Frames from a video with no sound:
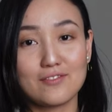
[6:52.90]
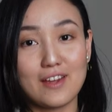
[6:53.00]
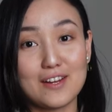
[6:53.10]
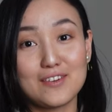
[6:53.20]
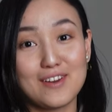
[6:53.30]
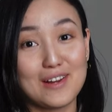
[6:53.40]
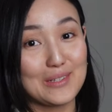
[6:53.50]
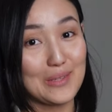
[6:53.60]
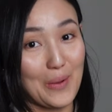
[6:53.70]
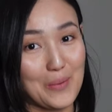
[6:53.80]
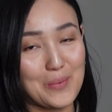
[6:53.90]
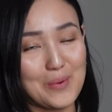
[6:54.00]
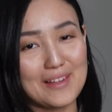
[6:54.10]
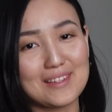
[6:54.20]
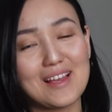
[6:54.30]
very, very long
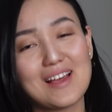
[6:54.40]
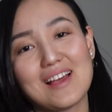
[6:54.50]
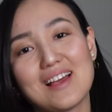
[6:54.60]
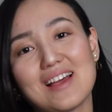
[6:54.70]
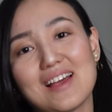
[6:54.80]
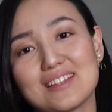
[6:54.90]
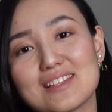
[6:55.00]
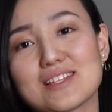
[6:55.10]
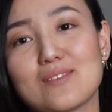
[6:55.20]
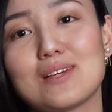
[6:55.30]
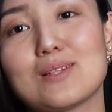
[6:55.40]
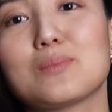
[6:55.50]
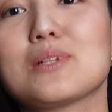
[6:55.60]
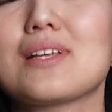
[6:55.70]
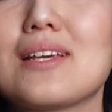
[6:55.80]
one, and it's
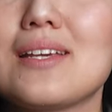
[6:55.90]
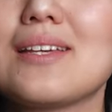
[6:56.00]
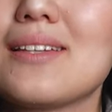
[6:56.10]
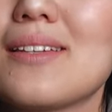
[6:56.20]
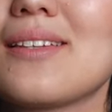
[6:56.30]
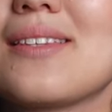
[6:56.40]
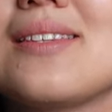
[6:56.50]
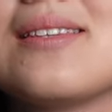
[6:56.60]
available in